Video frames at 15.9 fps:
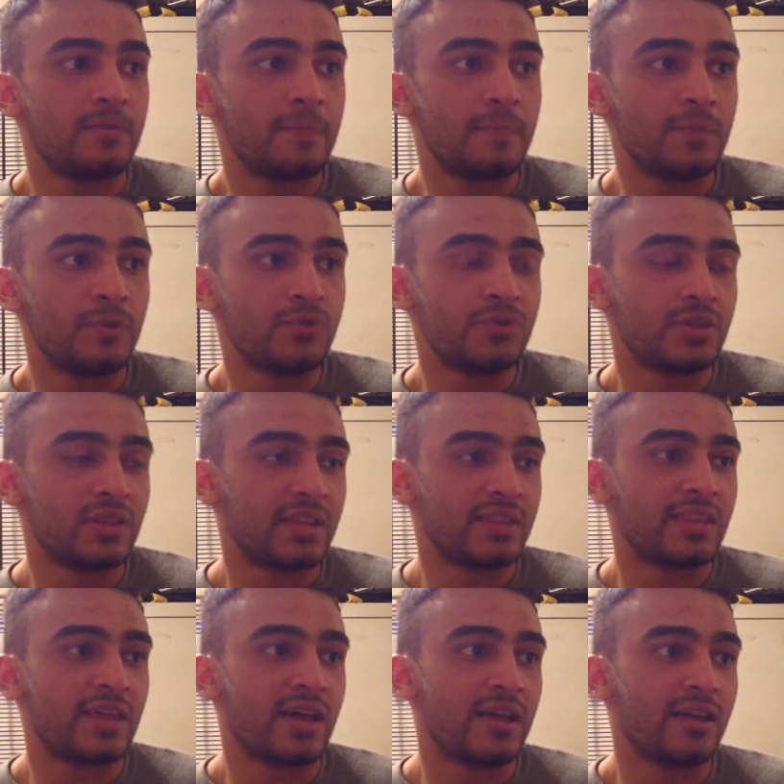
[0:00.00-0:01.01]
let
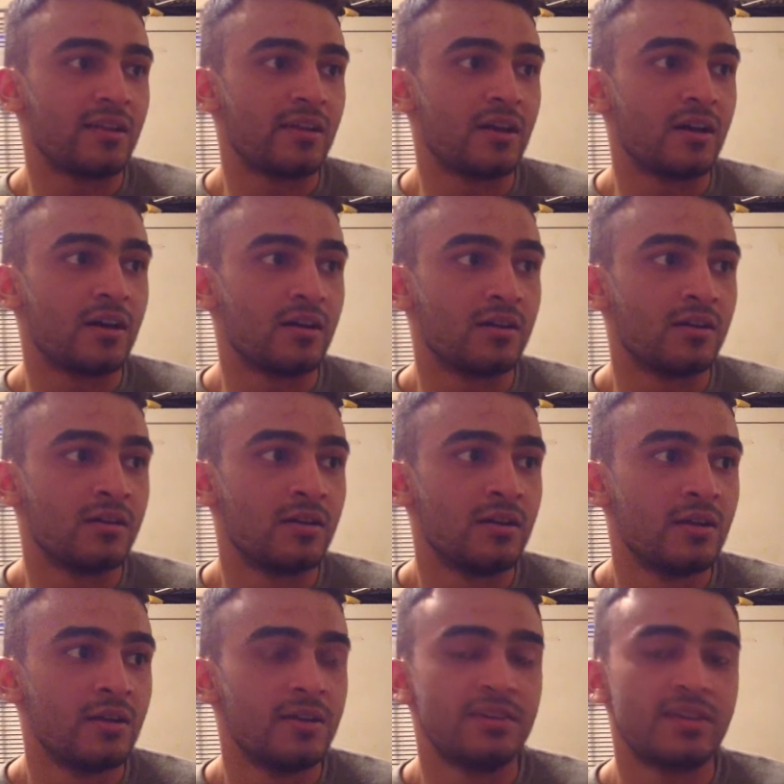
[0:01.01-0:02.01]
that
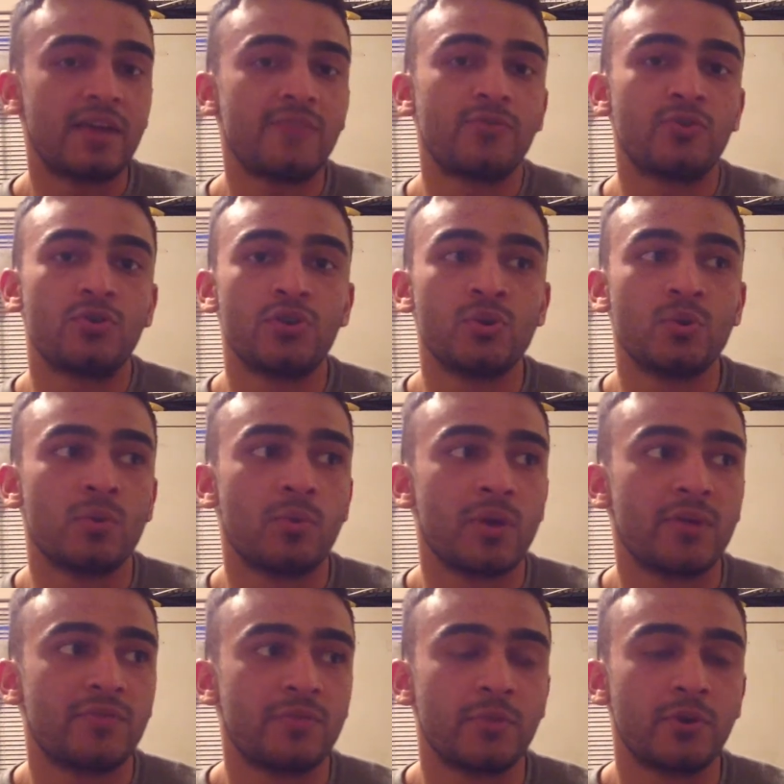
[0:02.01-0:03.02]
divert you
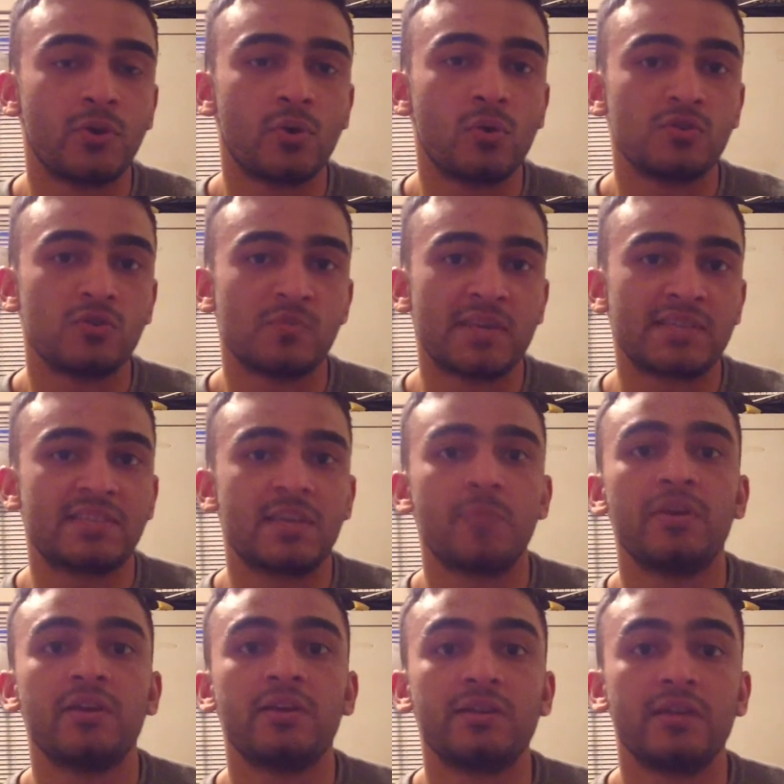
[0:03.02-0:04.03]
away from your goals by
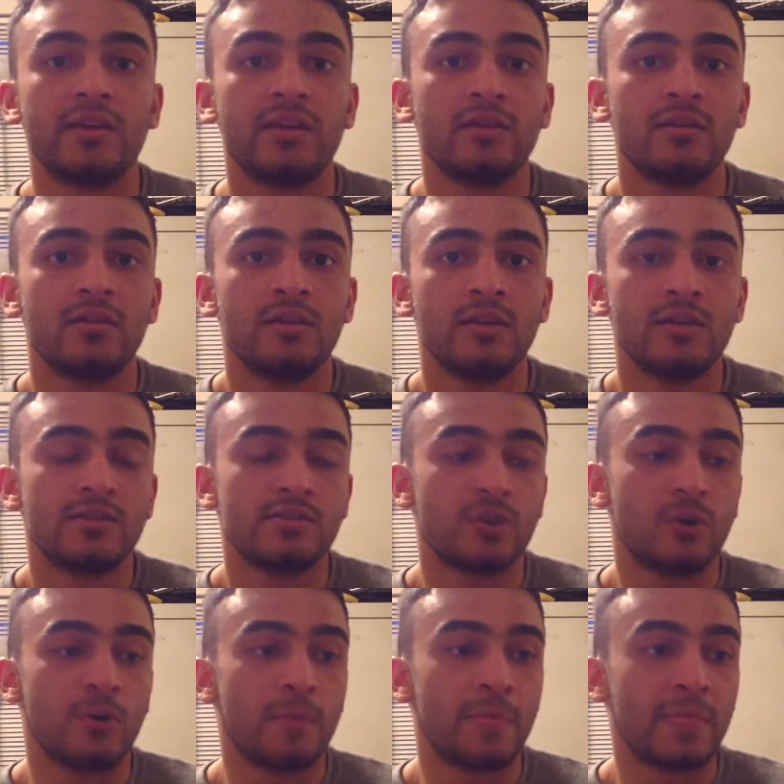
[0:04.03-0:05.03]
skipping a day.
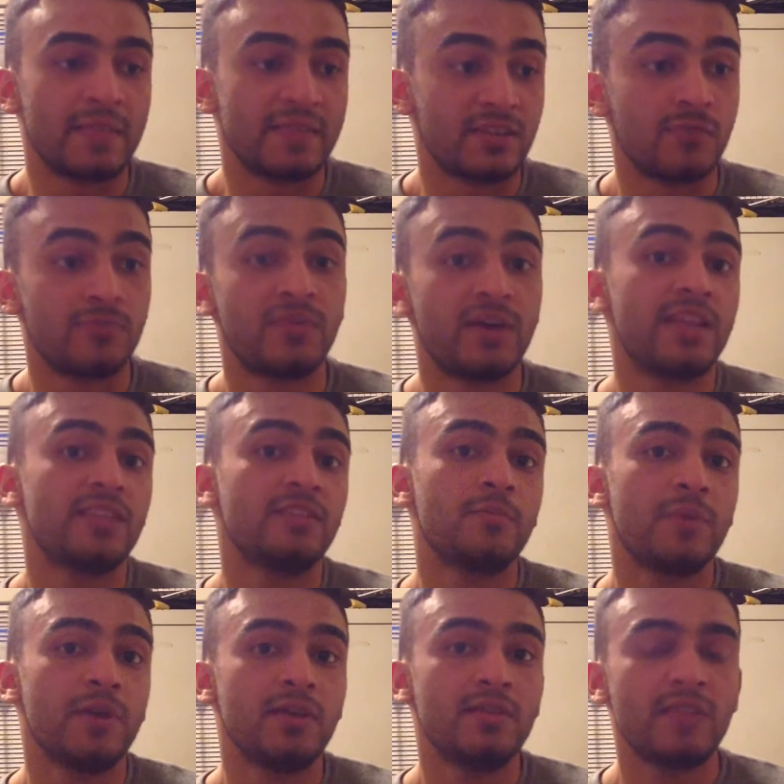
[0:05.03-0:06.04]
So instead of fighting the
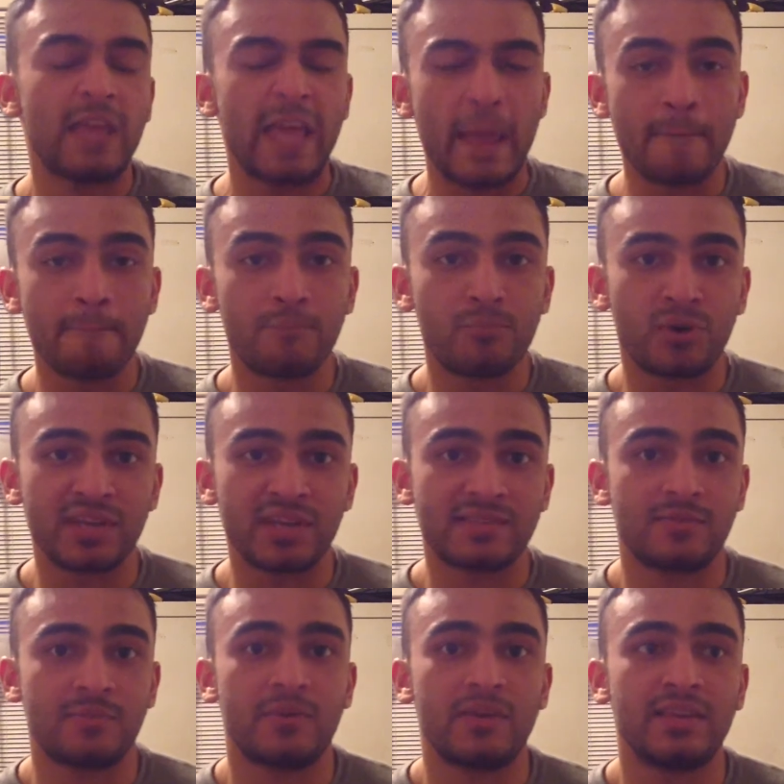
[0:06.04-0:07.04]
pain,
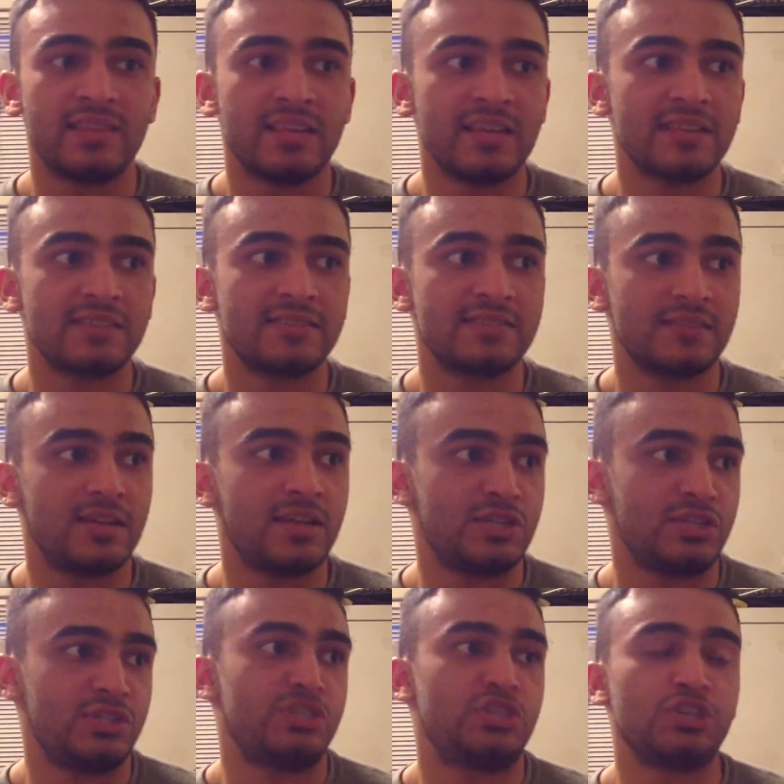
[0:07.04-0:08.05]
embrace the pain. It's
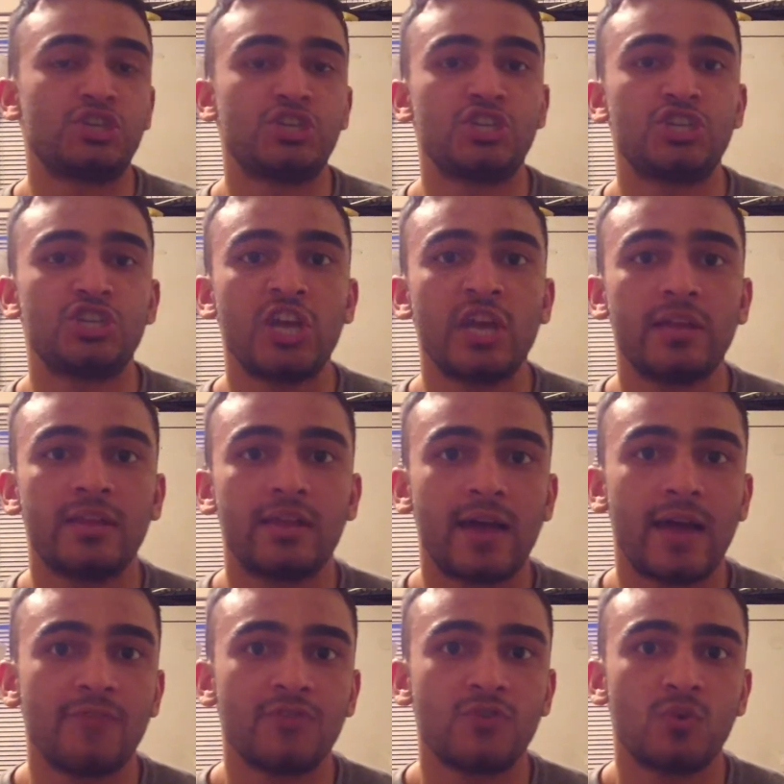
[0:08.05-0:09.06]
the shit.
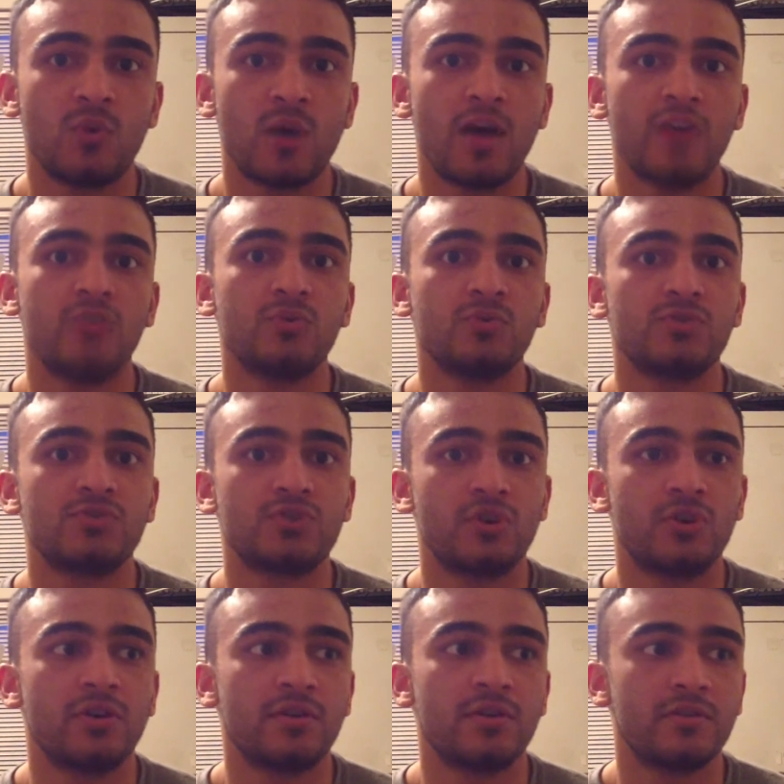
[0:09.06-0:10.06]
After a while, you'll
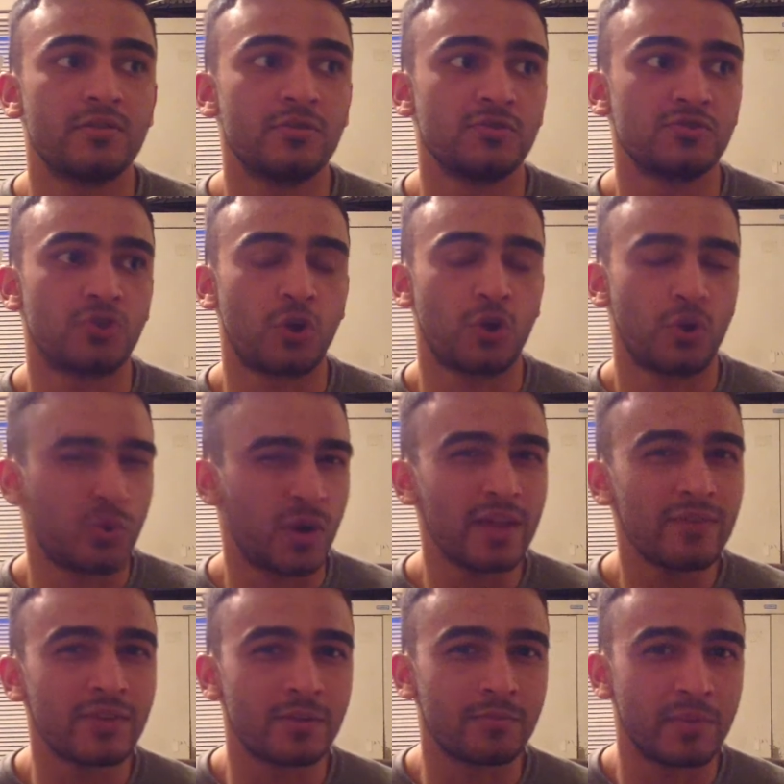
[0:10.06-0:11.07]
start
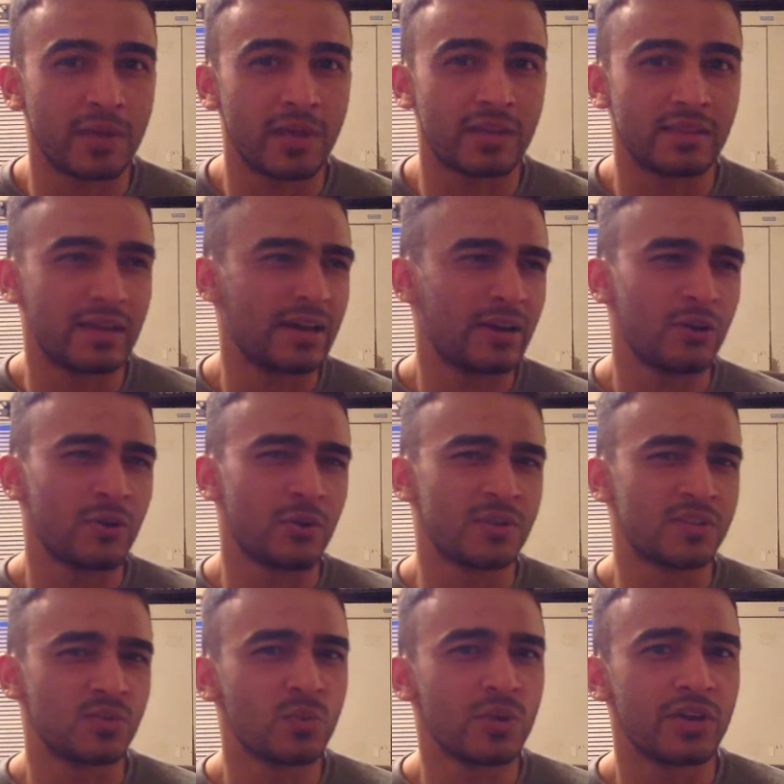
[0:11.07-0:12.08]
craving pain. I don't know.
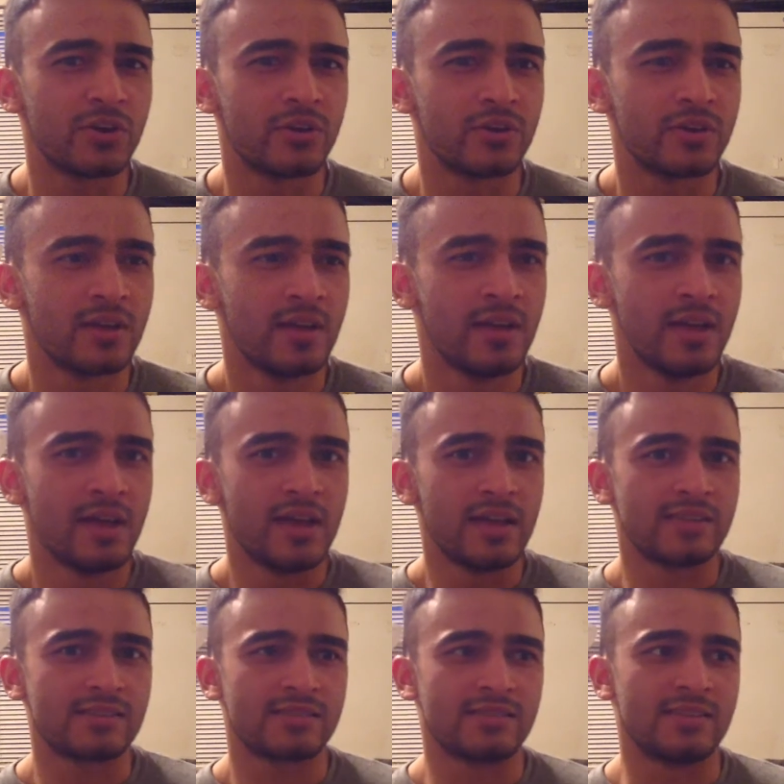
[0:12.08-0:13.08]
It's weird.
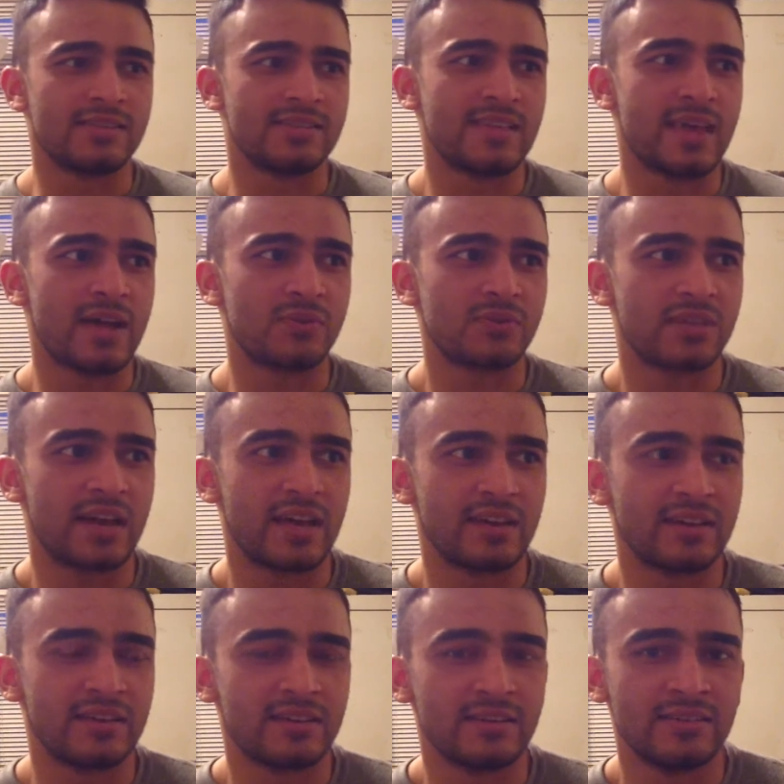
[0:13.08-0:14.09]
It sounds
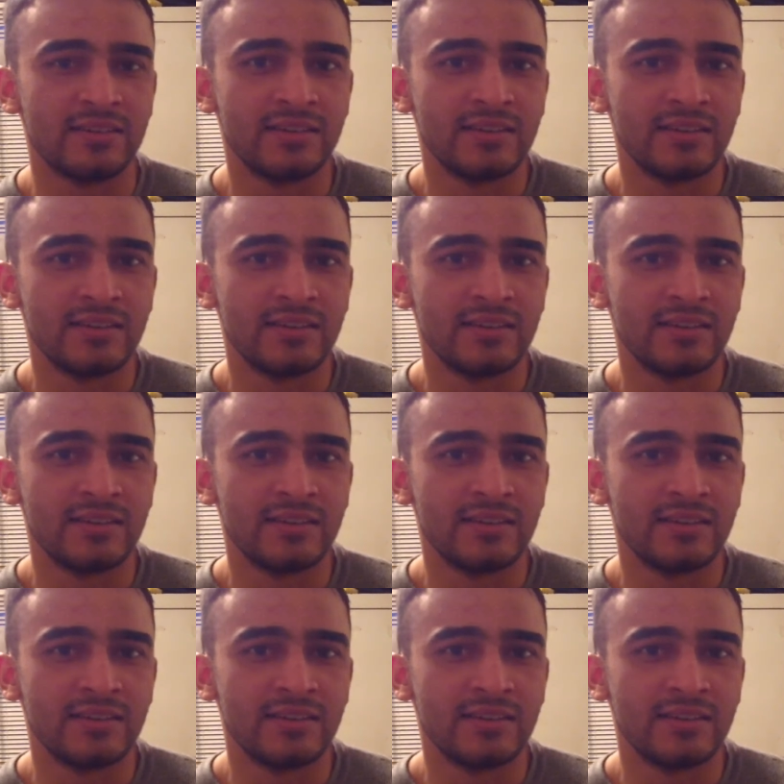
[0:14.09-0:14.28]
kind of